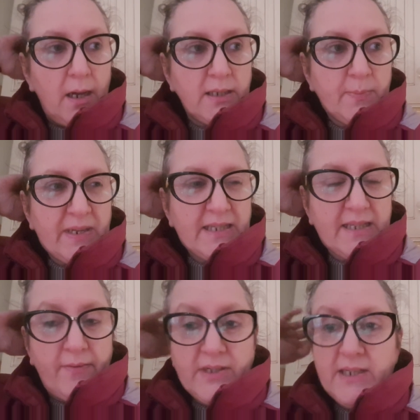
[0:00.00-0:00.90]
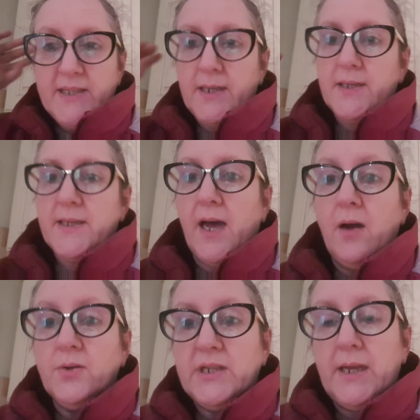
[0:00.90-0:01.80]
I spent 76 at
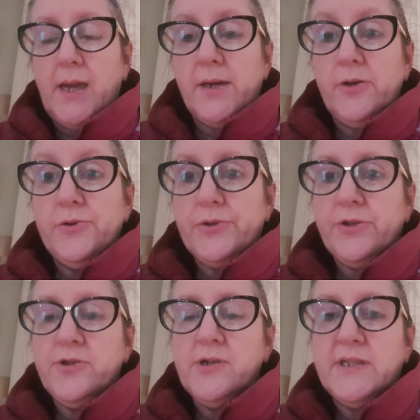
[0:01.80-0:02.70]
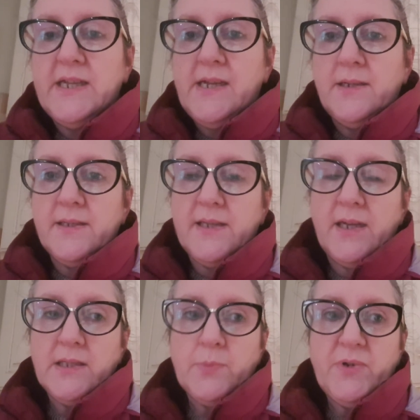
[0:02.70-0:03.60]
Aldi and another 13 at
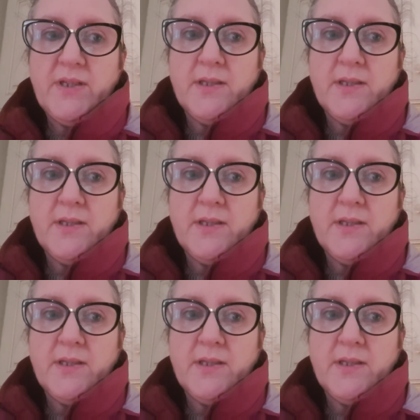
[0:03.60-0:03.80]
Sainsbury's,